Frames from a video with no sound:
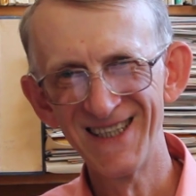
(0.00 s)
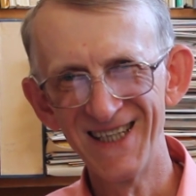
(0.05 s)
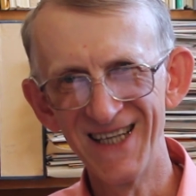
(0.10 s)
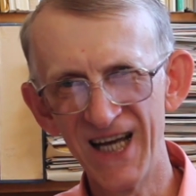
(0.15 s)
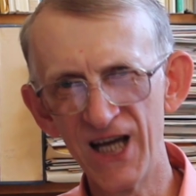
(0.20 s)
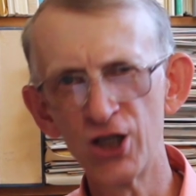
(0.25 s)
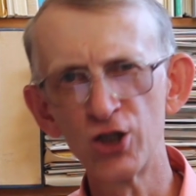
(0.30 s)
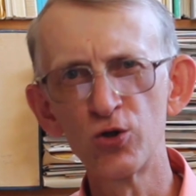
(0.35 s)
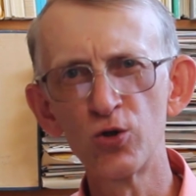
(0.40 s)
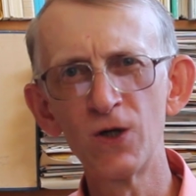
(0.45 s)

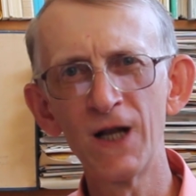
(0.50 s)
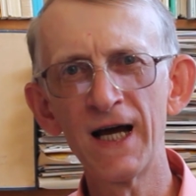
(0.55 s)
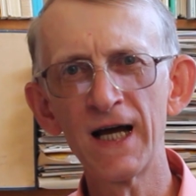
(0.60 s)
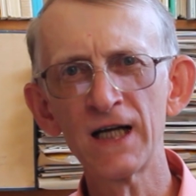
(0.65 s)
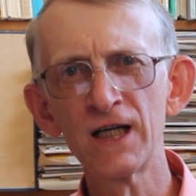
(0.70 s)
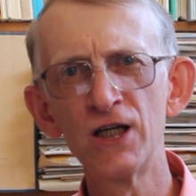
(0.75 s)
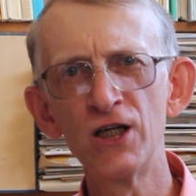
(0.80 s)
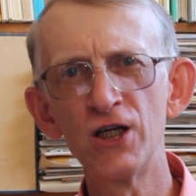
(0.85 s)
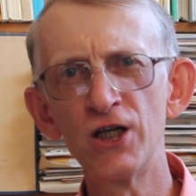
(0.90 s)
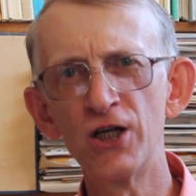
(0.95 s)
And good
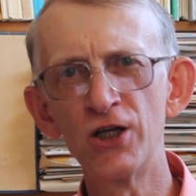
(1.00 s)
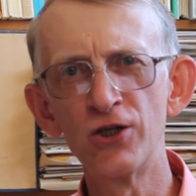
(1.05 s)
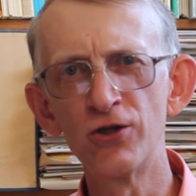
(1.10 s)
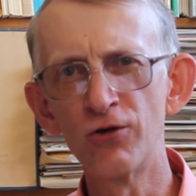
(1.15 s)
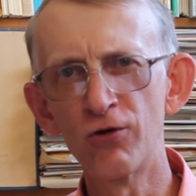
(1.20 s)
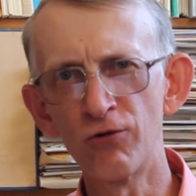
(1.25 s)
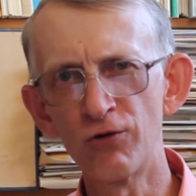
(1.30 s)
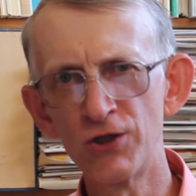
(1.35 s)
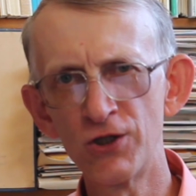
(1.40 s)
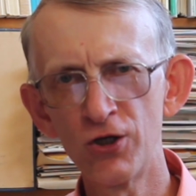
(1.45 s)
luck in
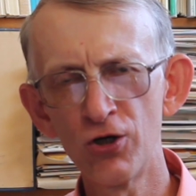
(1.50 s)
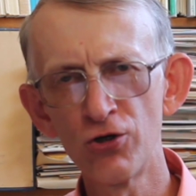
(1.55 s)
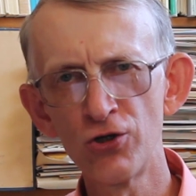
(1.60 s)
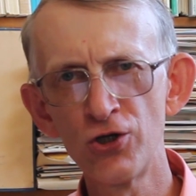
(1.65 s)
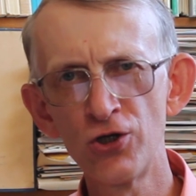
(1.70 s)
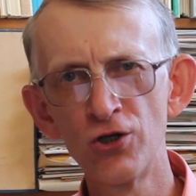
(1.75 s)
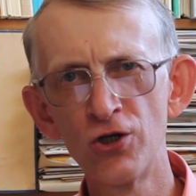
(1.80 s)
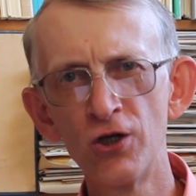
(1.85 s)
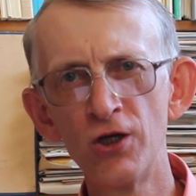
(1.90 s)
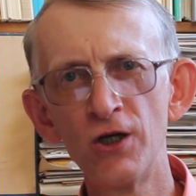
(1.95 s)
your
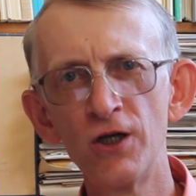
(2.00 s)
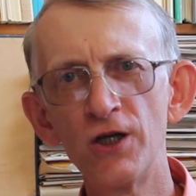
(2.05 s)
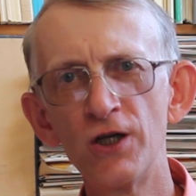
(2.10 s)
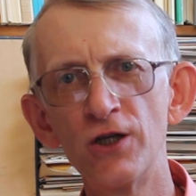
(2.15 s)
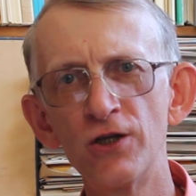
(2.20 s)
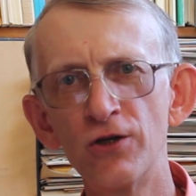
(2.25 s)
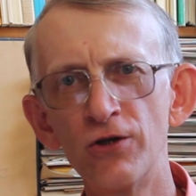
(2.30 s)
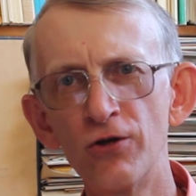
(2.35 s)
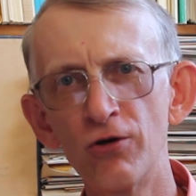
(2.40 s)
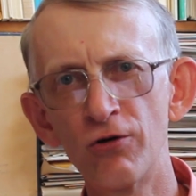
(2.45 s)
research
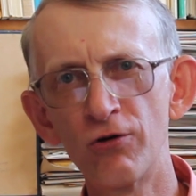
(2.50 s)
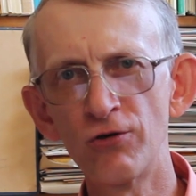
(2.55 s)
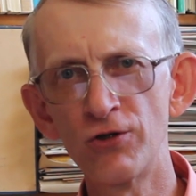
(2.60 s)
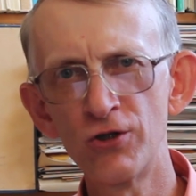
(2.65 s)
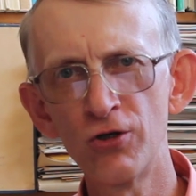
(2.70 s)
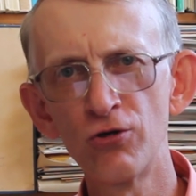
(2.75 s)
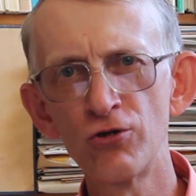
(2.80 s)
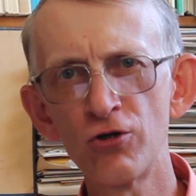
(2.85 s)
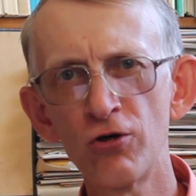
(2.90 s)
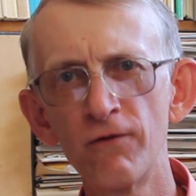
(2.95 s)

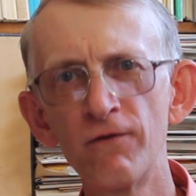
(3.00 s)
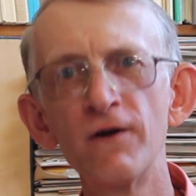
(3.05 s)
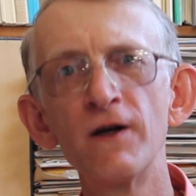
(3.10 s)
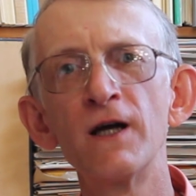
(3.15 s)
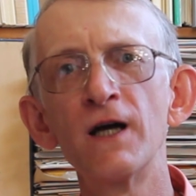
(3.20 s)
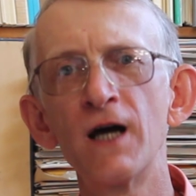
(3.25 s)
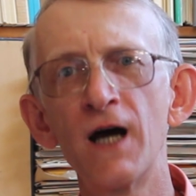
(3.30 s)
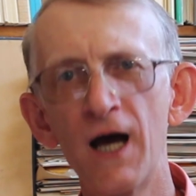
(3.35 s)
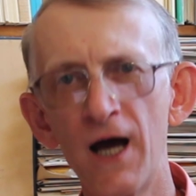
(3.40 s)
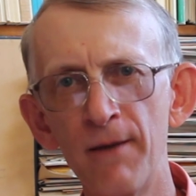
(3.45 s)
of
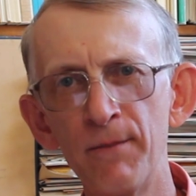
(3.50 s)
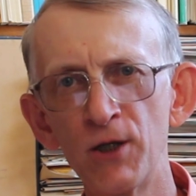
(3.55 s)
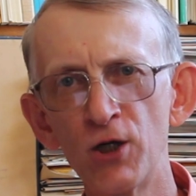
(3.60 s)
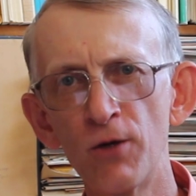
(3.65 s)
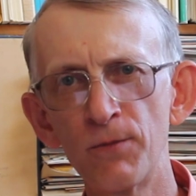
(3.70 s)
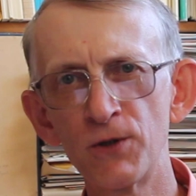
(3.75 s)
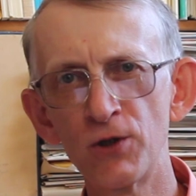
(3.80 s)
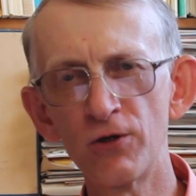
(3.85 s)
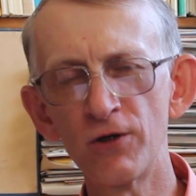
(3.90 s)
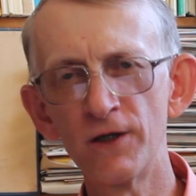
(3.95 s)

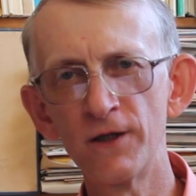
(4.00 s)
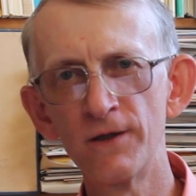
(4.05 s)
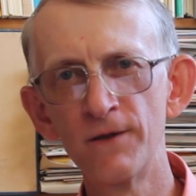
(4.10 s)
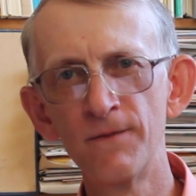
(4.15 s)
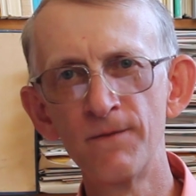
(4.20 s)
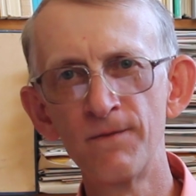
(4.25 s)
Hymenoptera.